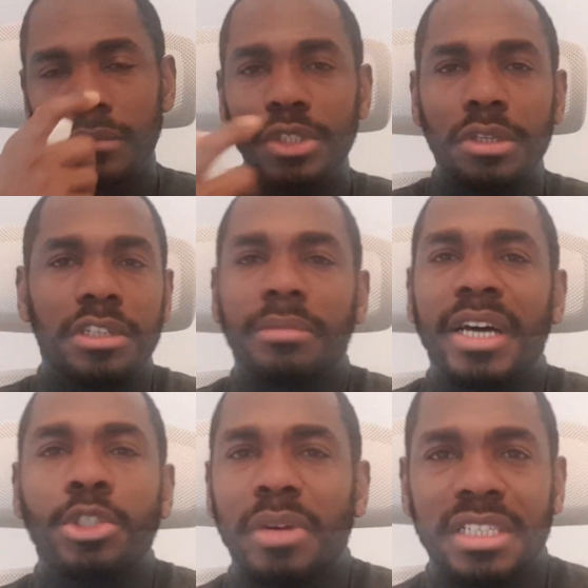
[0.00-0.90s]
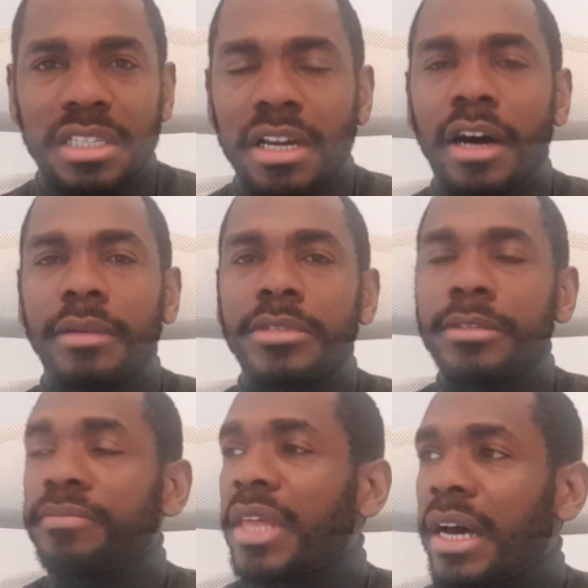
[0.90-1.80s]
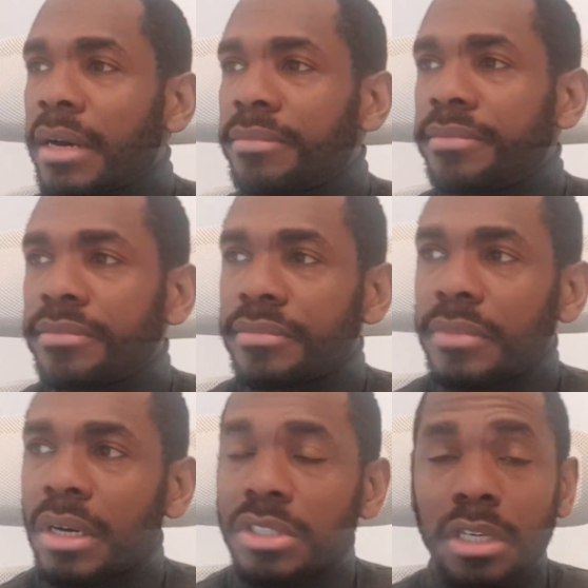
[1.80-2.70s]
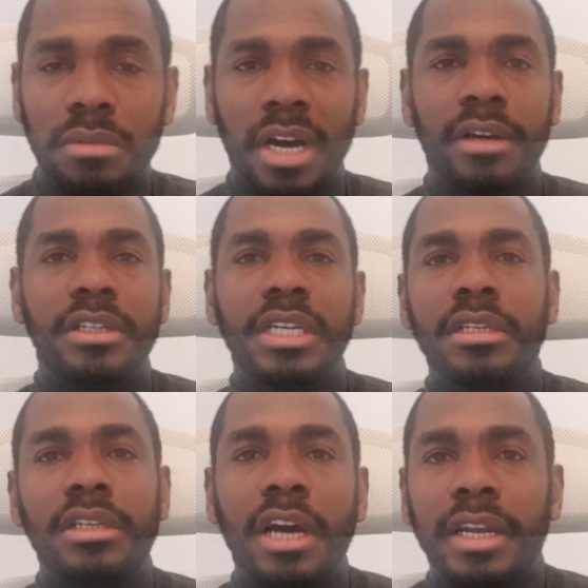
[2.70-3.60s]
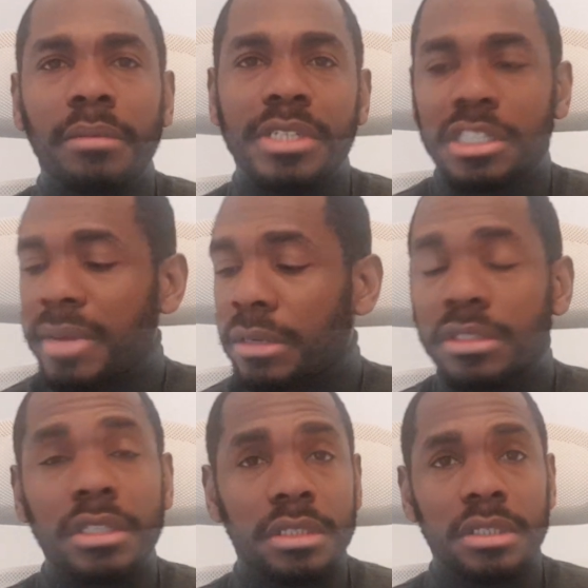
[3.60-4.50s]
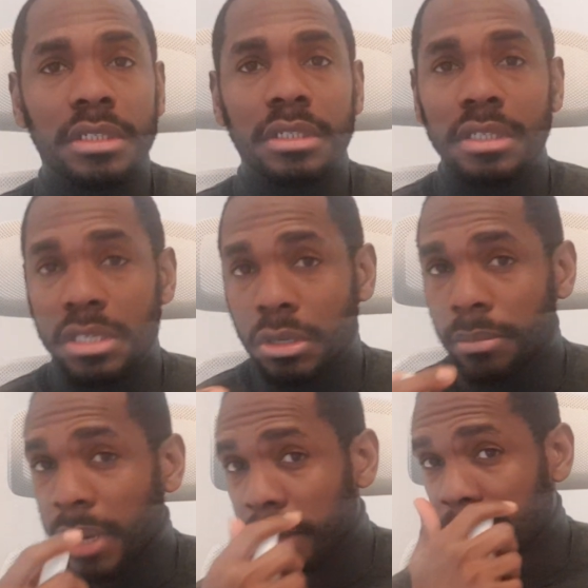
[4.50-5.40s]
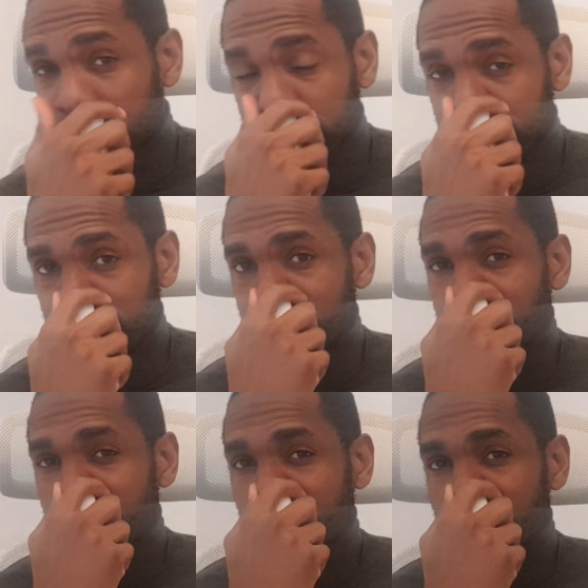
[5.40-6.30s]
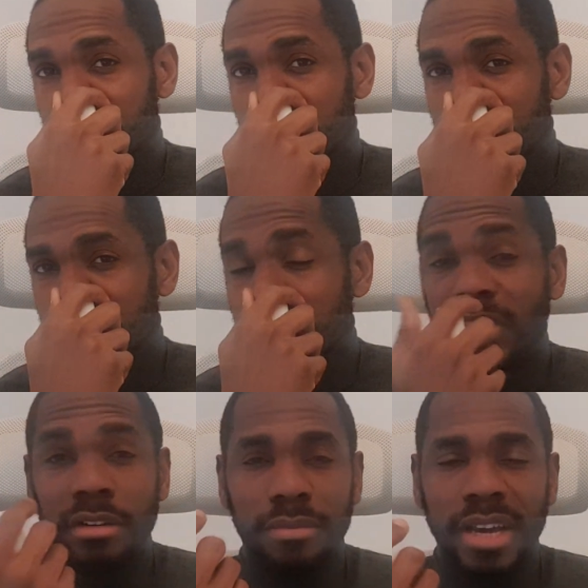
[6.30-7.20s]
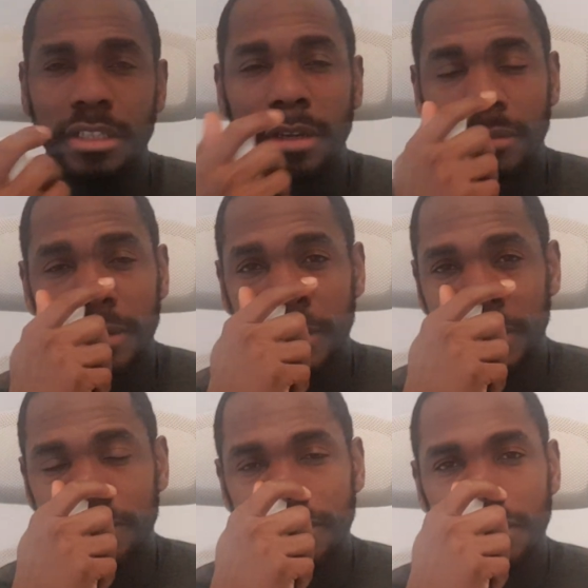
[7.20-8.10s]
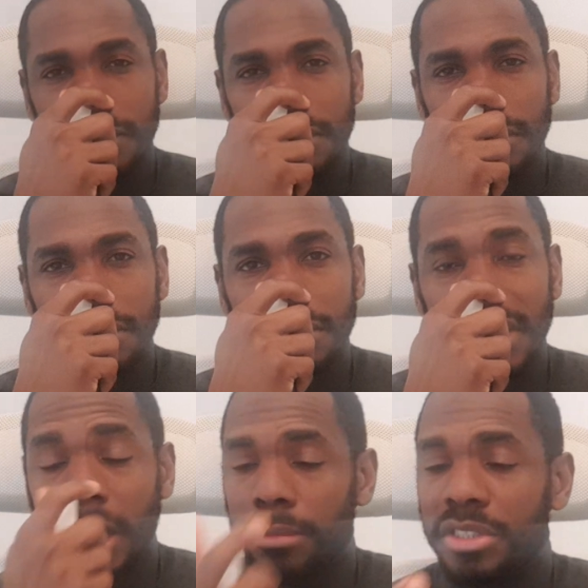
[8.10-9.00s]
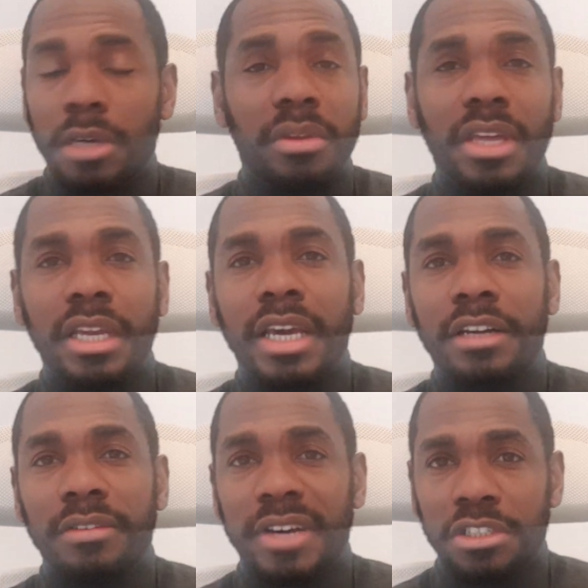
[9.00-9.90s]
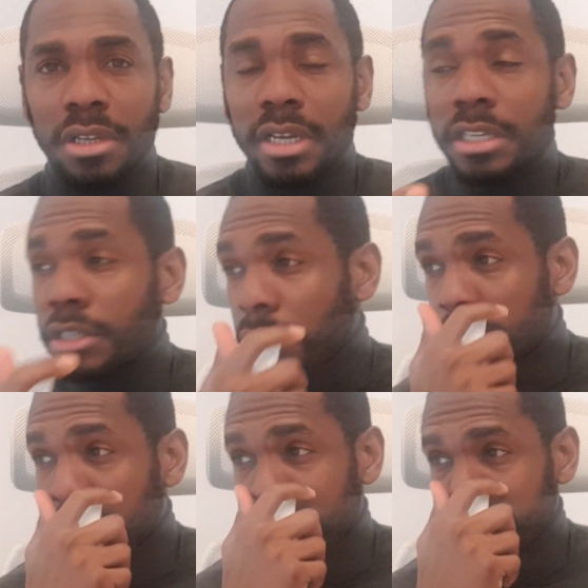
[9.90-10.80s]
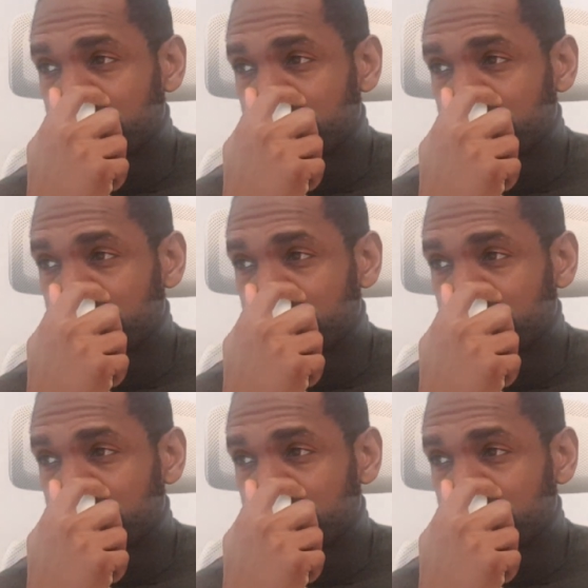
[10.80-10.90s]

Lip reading: You do this about 20 times until the iodine kind of is smelt in the salt pipe. Very effective. Helps deal with any cardiovascular issues.